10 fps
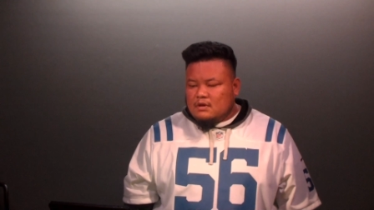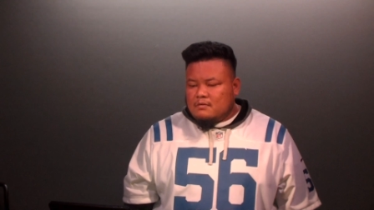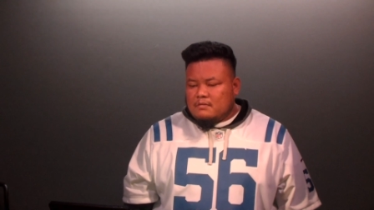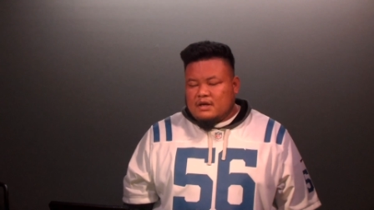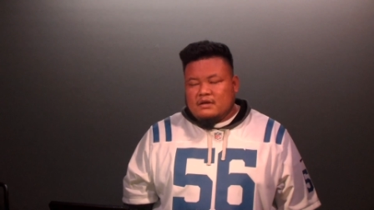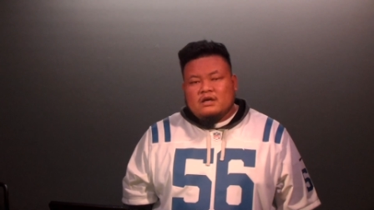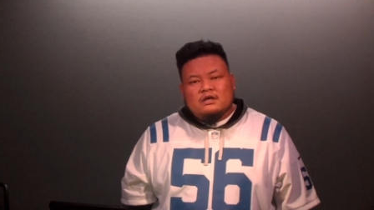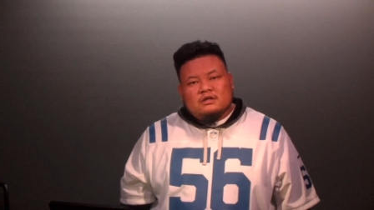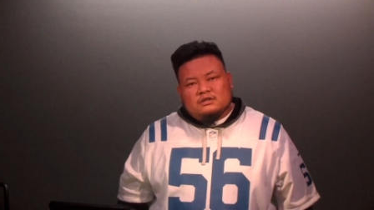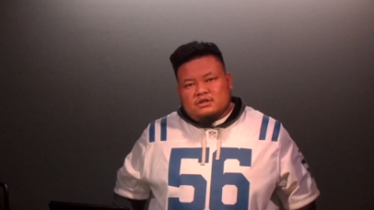Right,
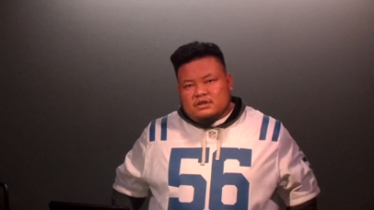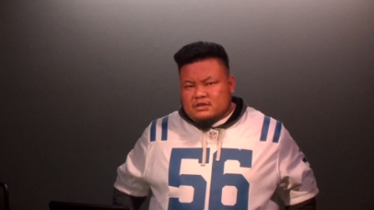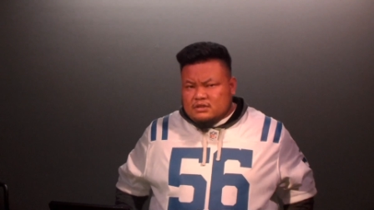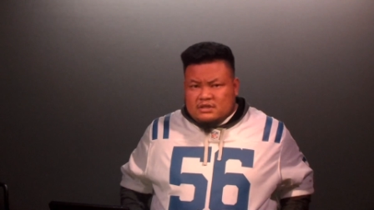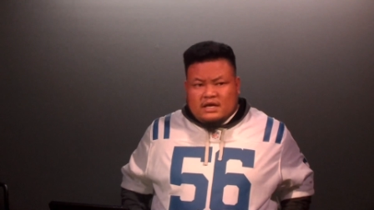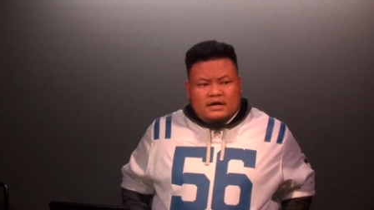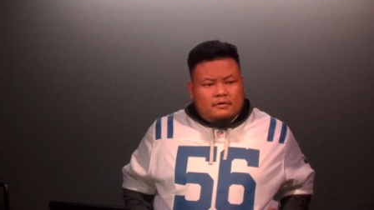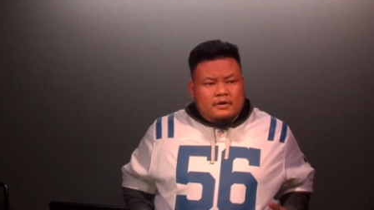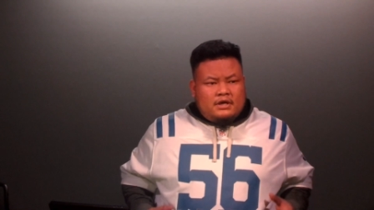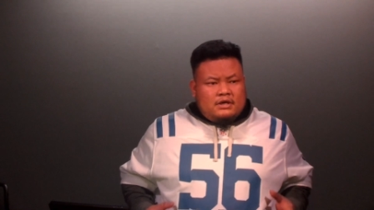Jesus now,
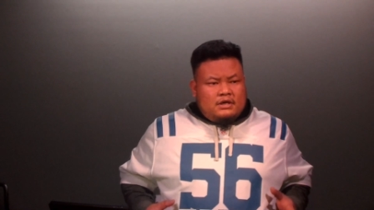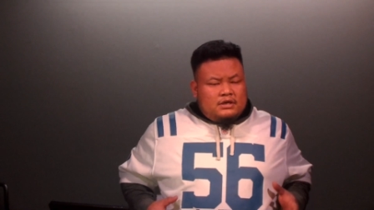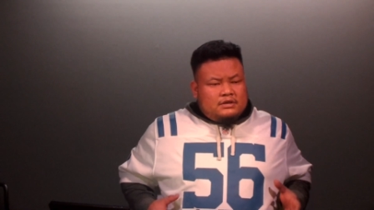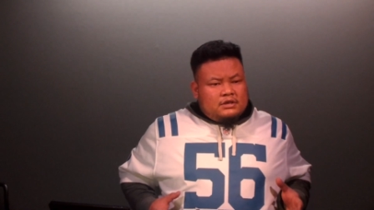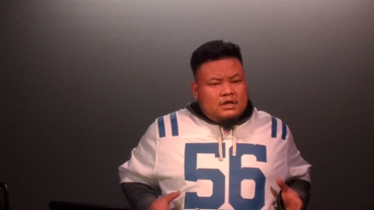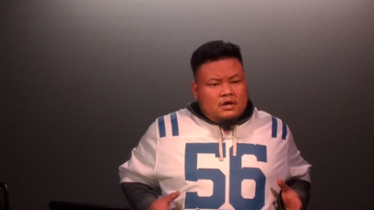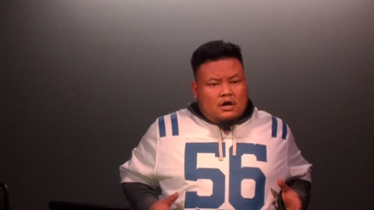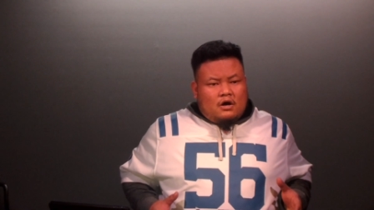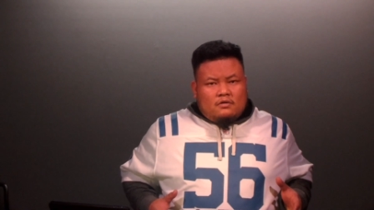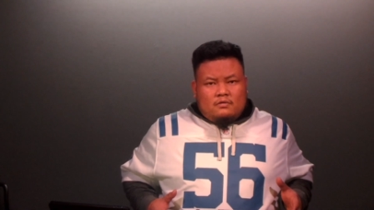he is
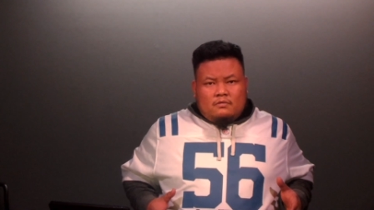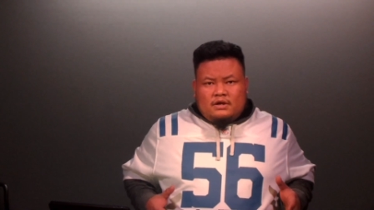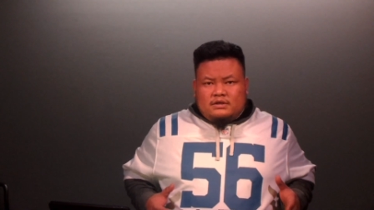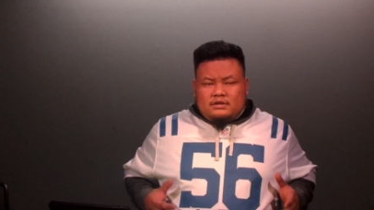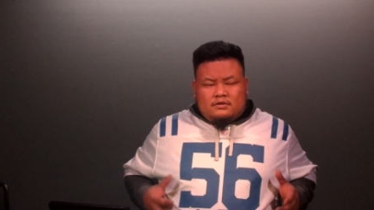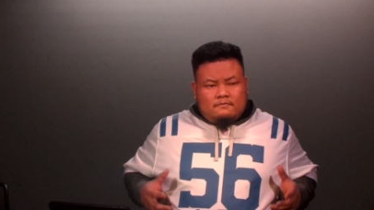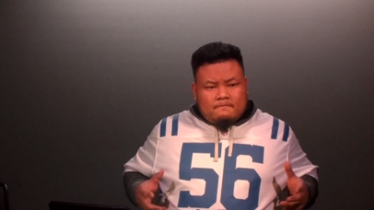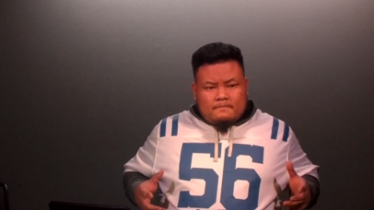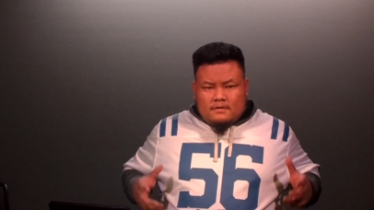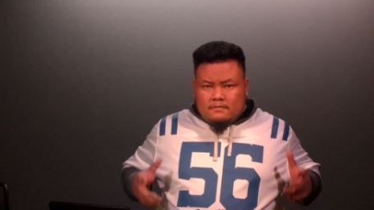on the way to
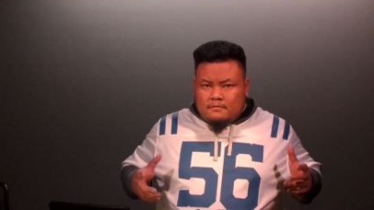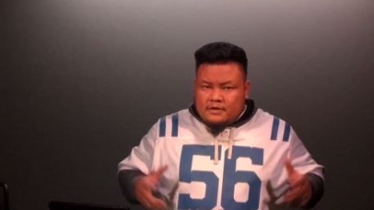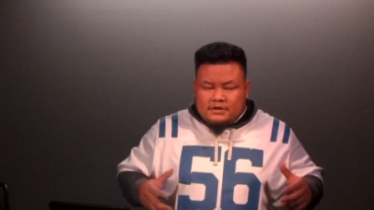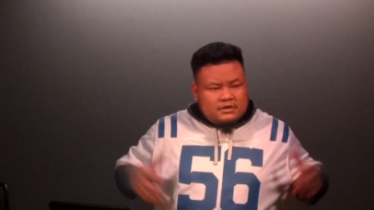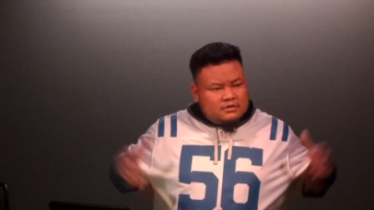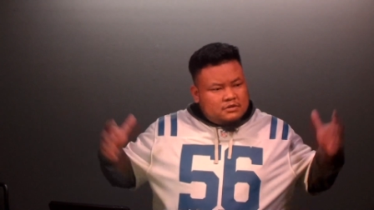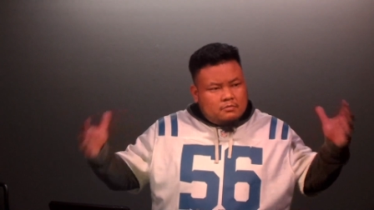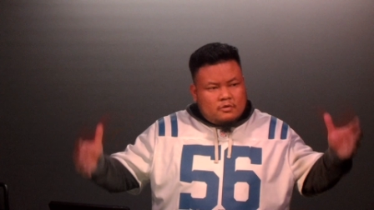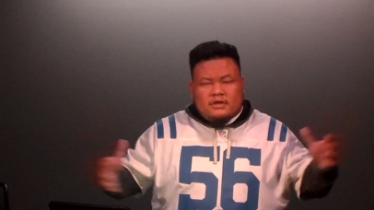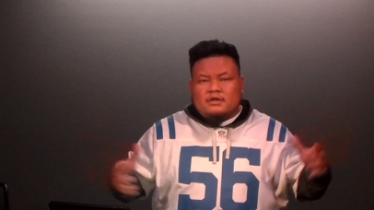preach and to
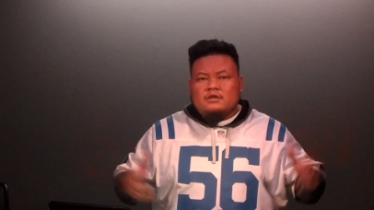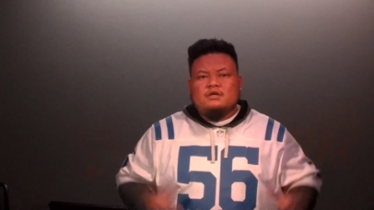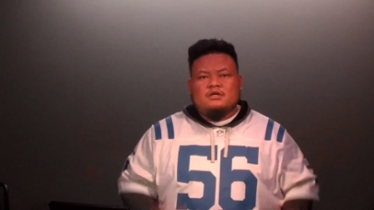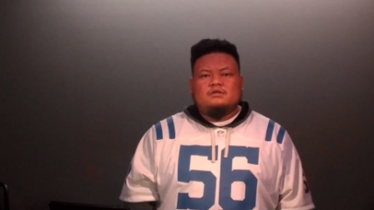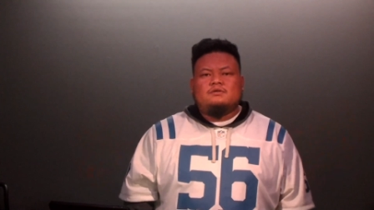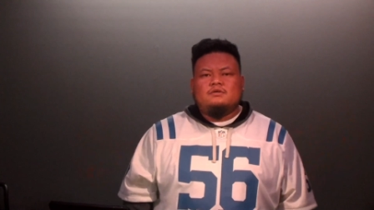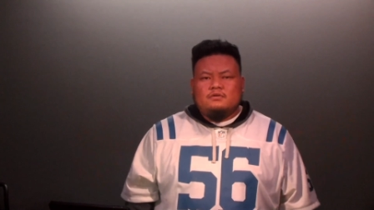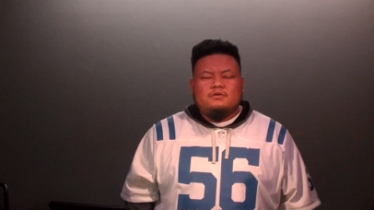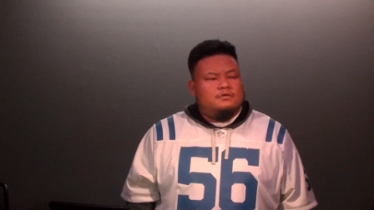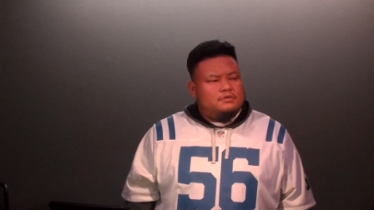bring this good
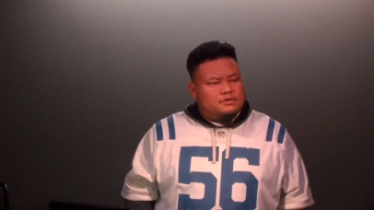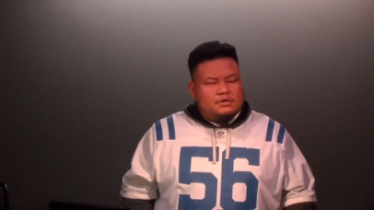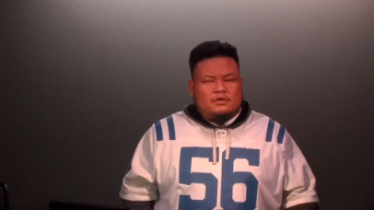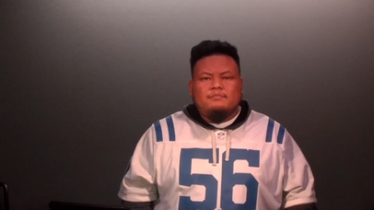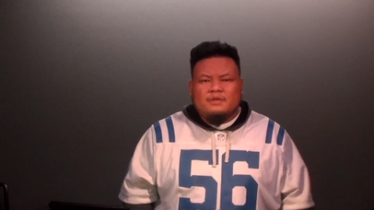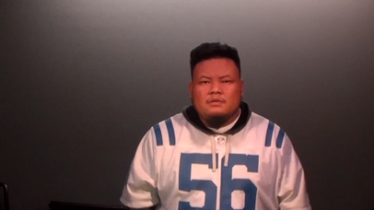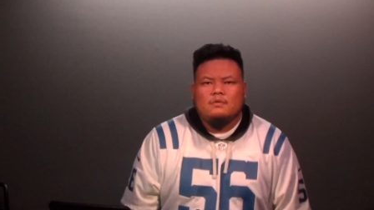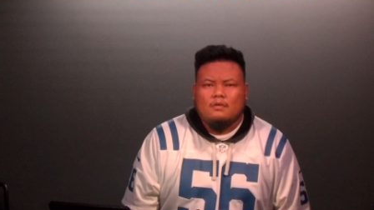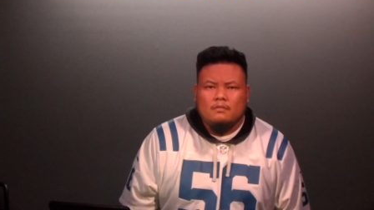news to the people,